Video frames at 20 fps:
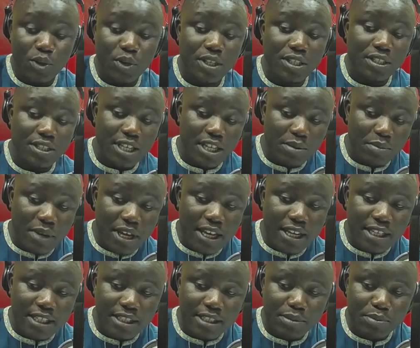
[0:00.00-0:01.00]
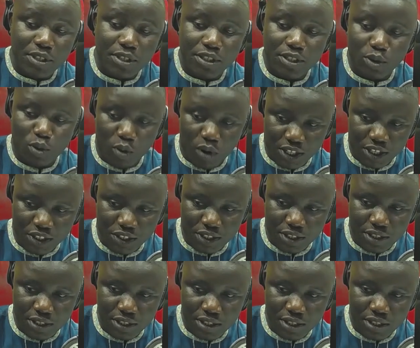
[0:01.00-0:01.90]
his name is Mr. Quashie.